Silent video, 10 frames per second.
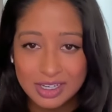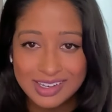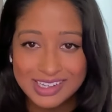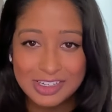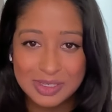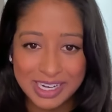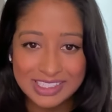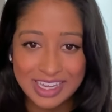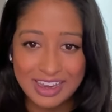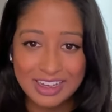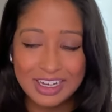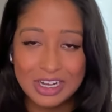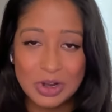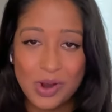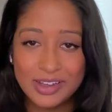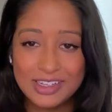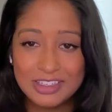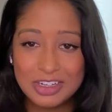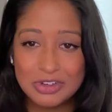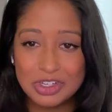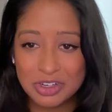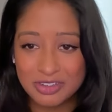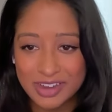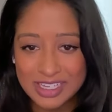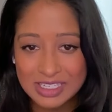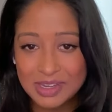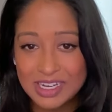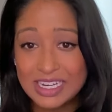Here's my take. While institutional investment